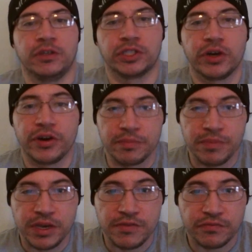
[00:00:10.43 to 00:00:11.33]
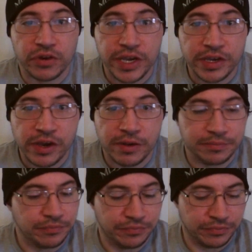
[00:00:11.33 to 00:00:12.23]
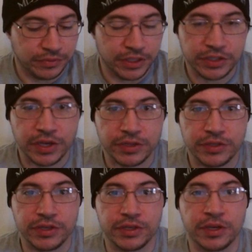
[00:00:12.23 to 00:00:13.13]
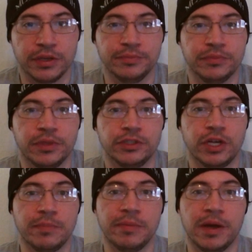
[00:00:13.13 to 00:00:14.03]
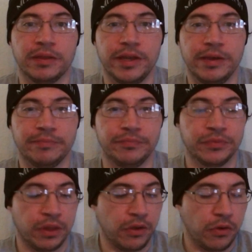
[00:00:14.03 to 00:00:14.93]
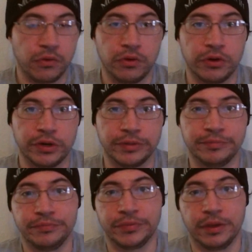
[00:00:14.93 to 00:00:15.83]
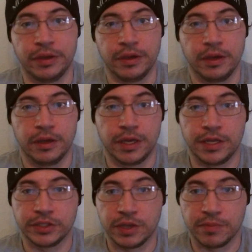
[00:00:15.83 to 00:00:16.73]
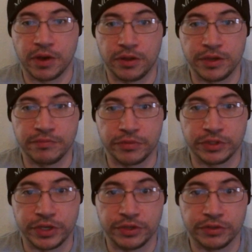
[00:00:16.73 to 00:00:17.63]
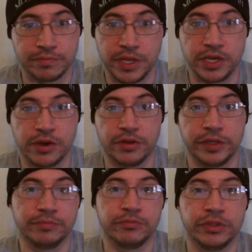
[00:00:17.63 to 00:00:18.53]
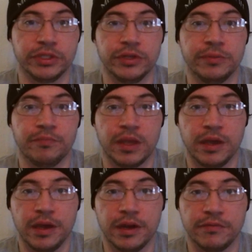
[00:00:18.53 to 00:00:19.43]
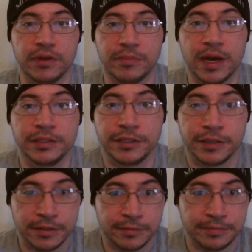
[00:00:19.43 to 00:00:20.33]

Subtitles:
starring me, Frank, discussing yerba mate, or as some call it in Brazil, or many call it in Brazil, erva mate.